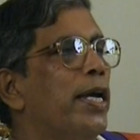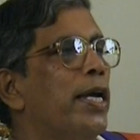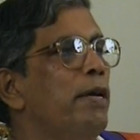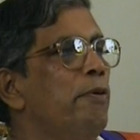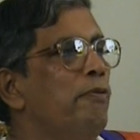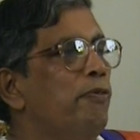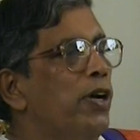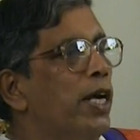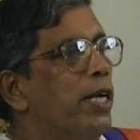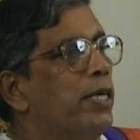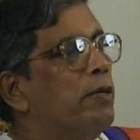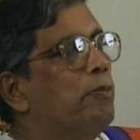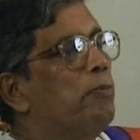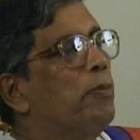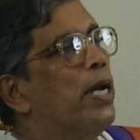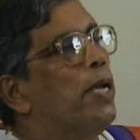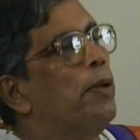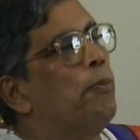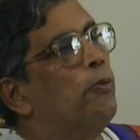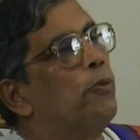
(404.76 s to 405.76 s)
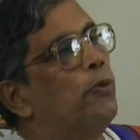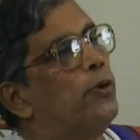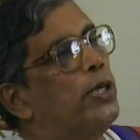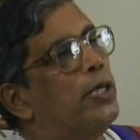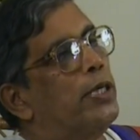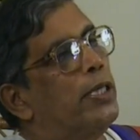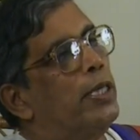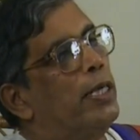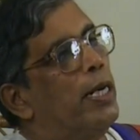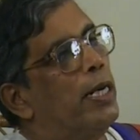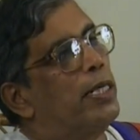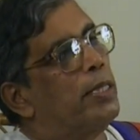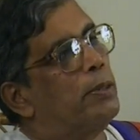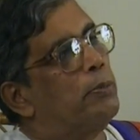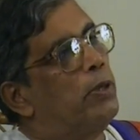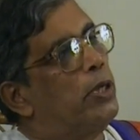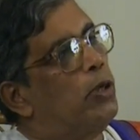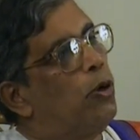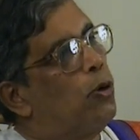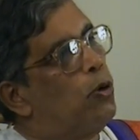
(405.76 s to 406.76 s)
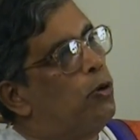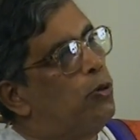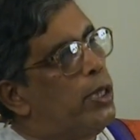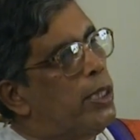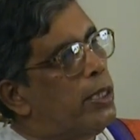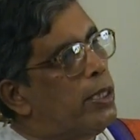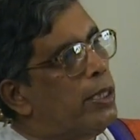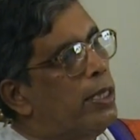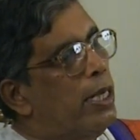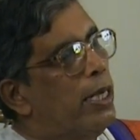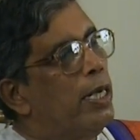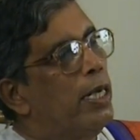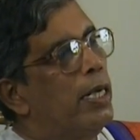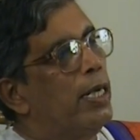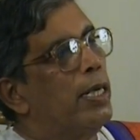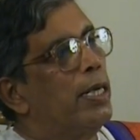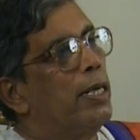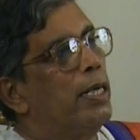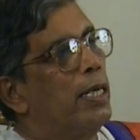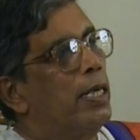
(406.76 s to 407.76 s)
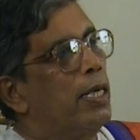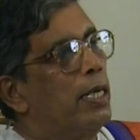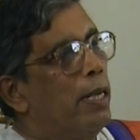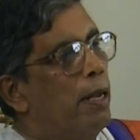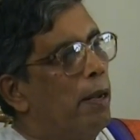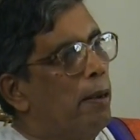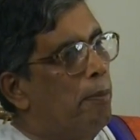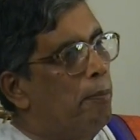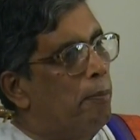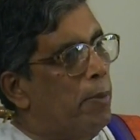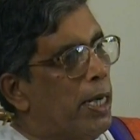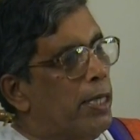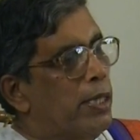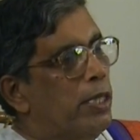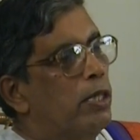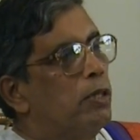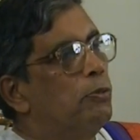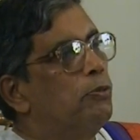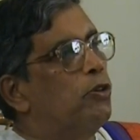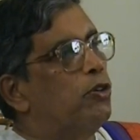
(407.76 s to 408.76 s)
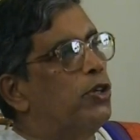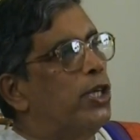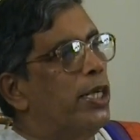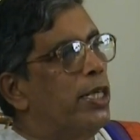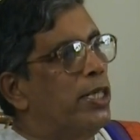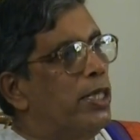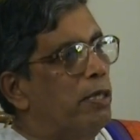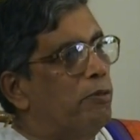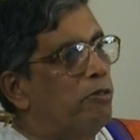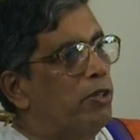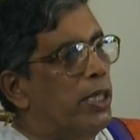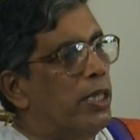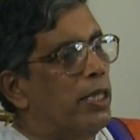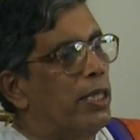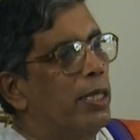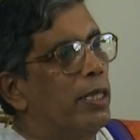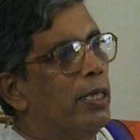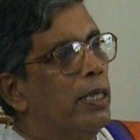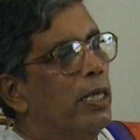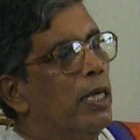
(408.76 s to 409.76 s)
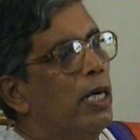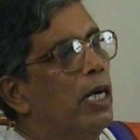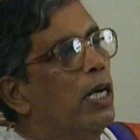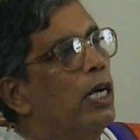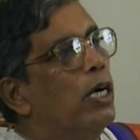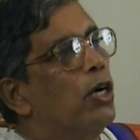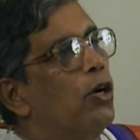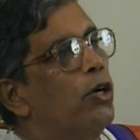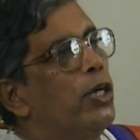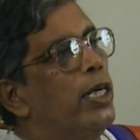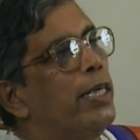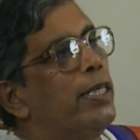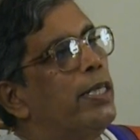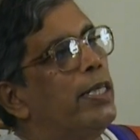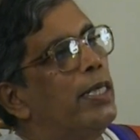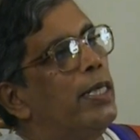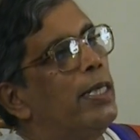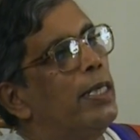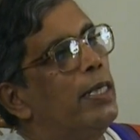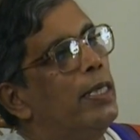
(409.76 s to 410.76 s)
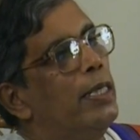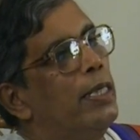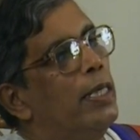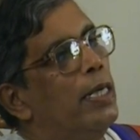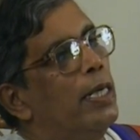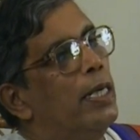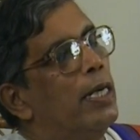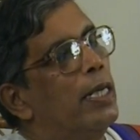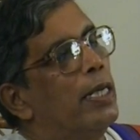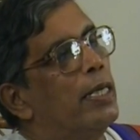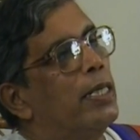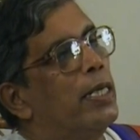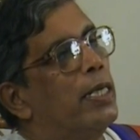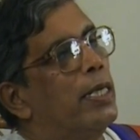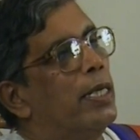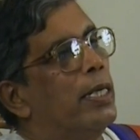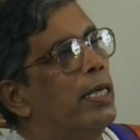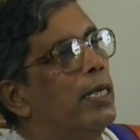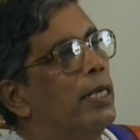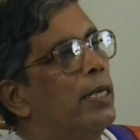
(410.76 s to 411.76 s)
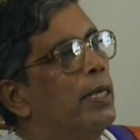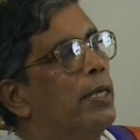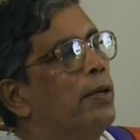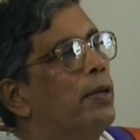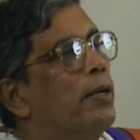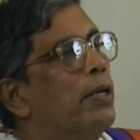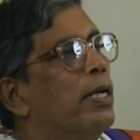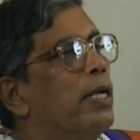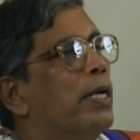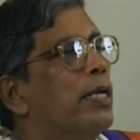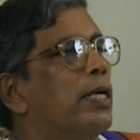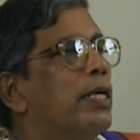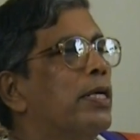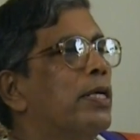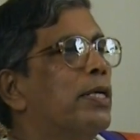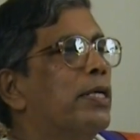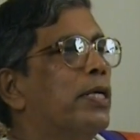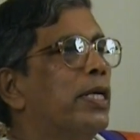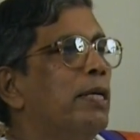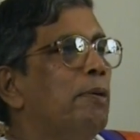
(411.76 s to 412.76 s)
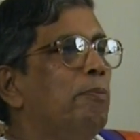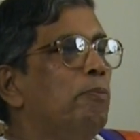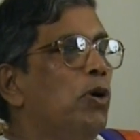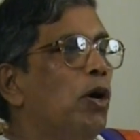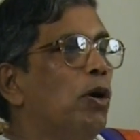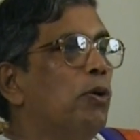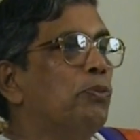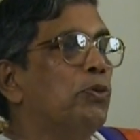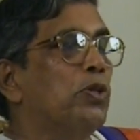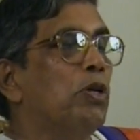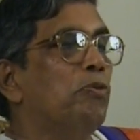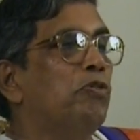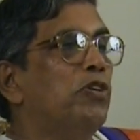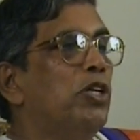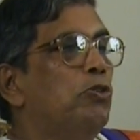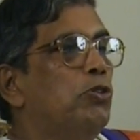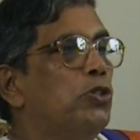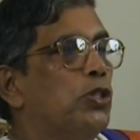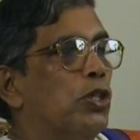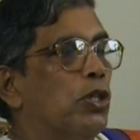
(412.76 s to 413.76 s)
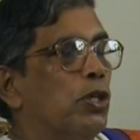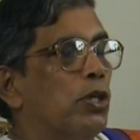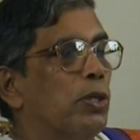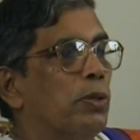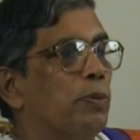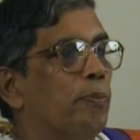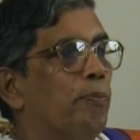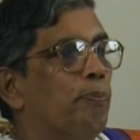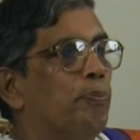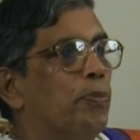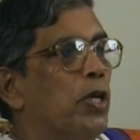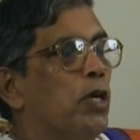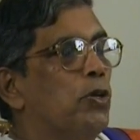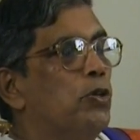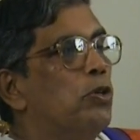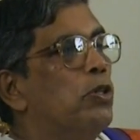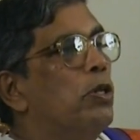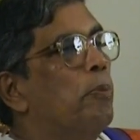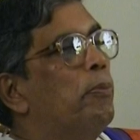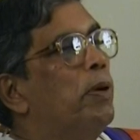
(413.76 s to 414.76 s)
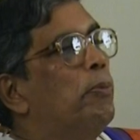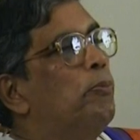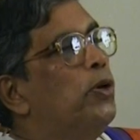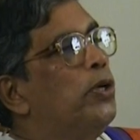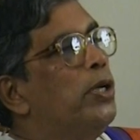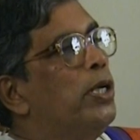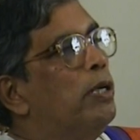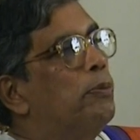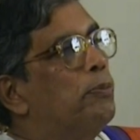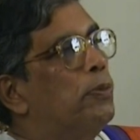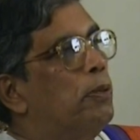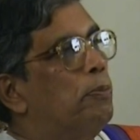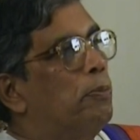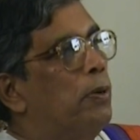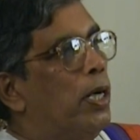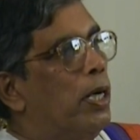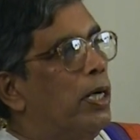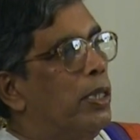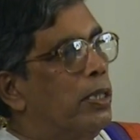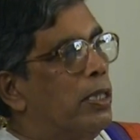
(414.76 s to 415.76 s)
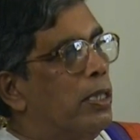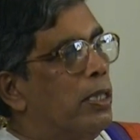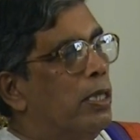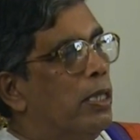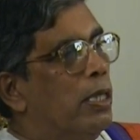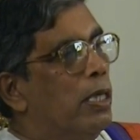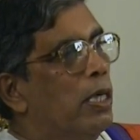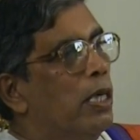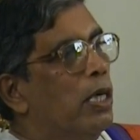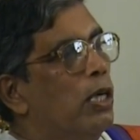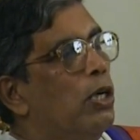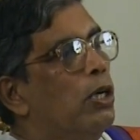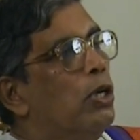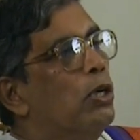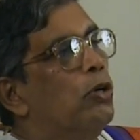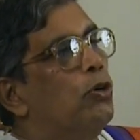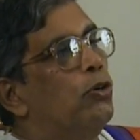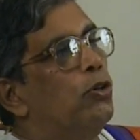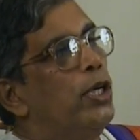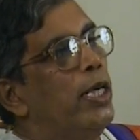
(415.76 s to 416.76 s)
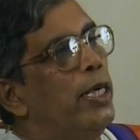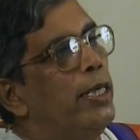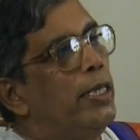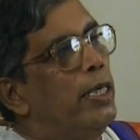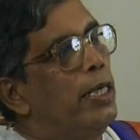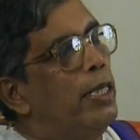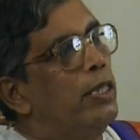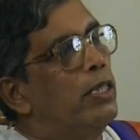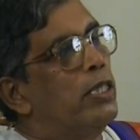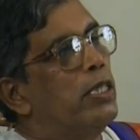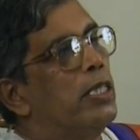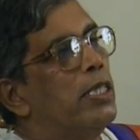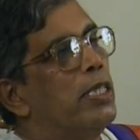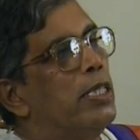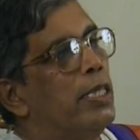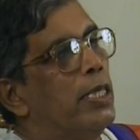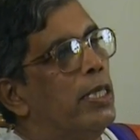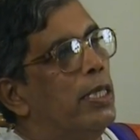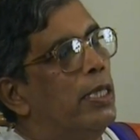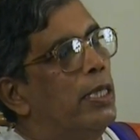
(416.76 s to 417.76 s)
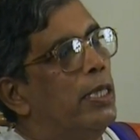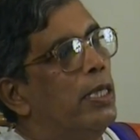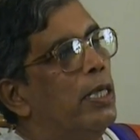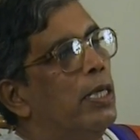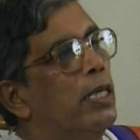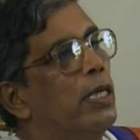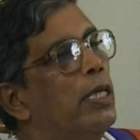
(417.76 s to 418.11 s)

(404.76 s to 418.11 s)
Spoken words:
In fact, my poetry has been always a matter of connectivity, connecting the dream of the future to the memory of the past, connecting the city,